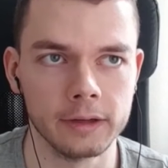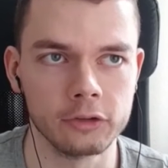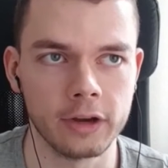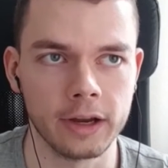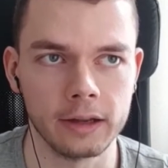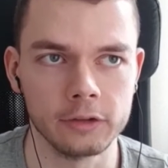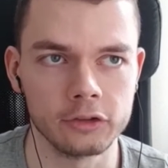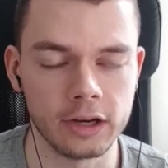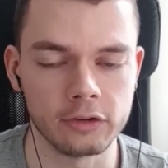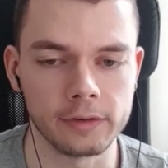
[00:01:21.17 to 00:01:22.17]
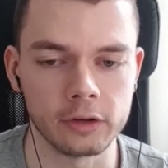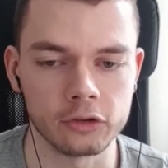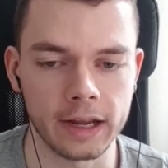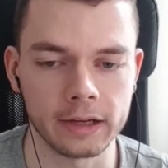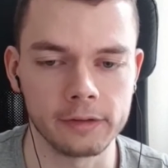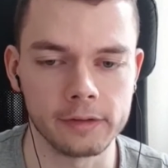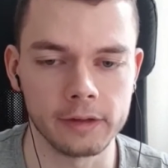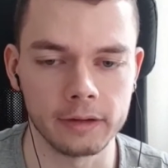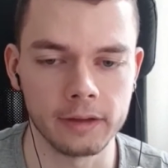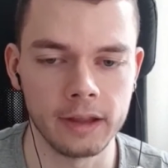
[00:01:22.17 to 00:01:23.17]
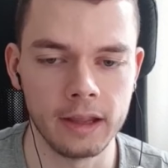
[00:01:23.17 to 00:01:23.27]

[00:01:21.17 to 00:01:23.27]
it changes the checked state.